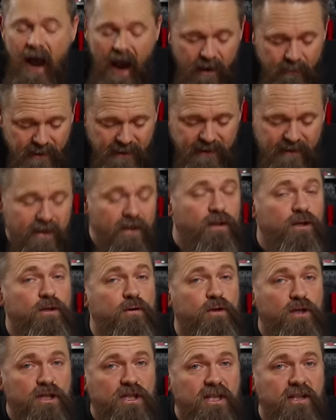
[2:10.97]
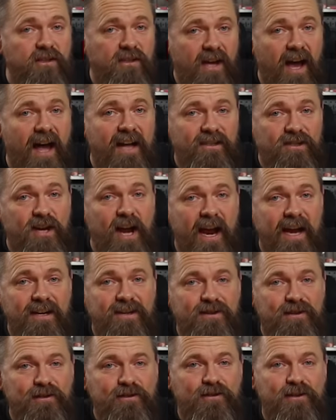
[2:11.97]
I mean, you still got
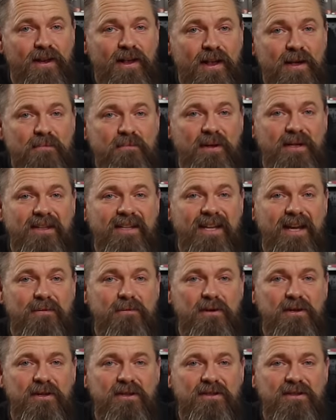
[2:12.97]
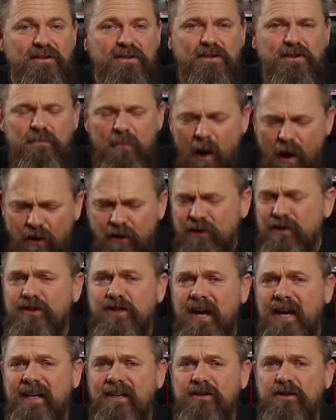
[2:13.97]
changes, but they were smaller
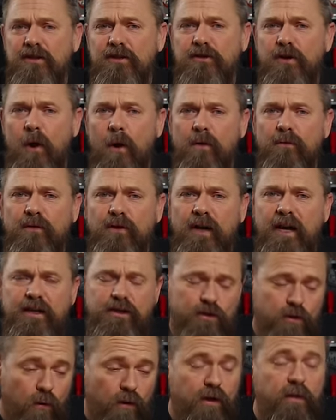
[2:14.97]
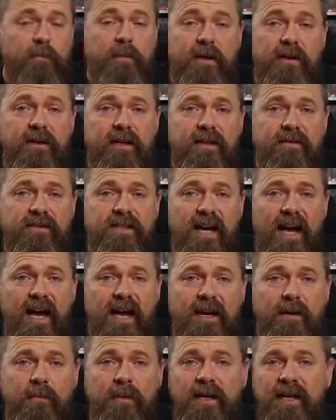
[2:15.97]
changes over a shorter period of
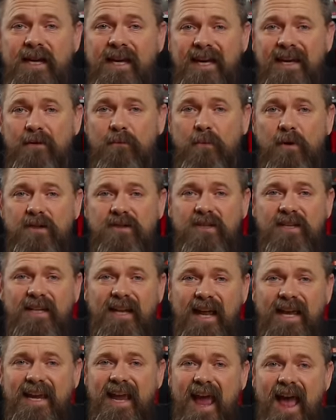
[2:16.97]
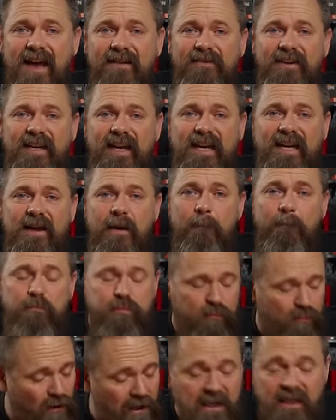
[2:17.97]
time. It wasn't like having a
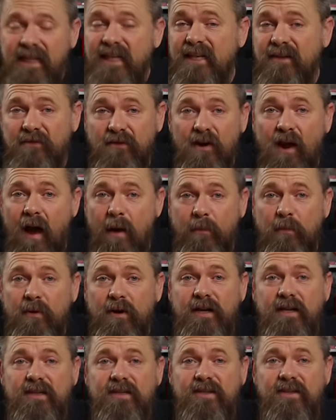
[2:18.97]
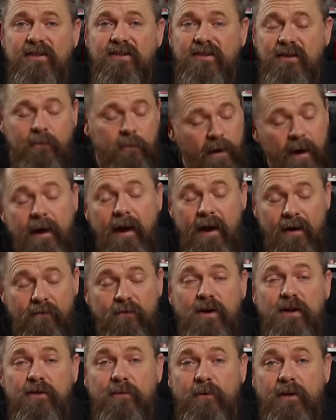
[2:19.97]
completely different operating system
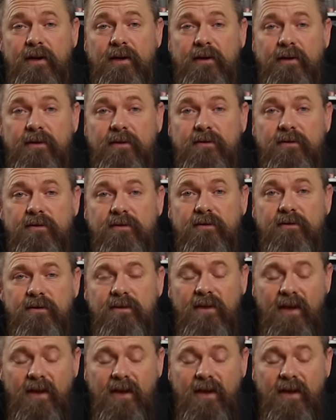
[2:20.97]
every three years.